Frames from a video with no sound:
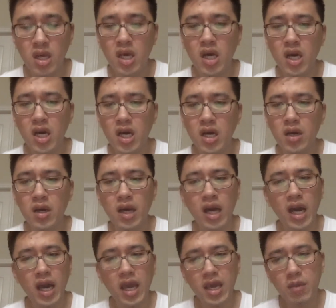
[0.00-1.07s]

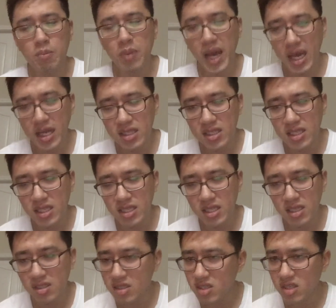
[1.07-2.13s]
I bet this
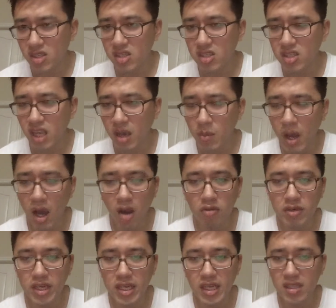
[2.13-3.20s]
is somehow
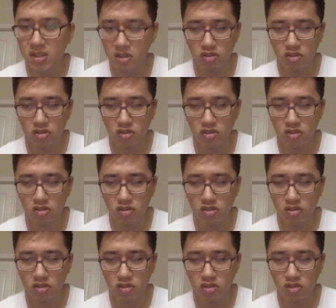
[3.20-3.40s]
related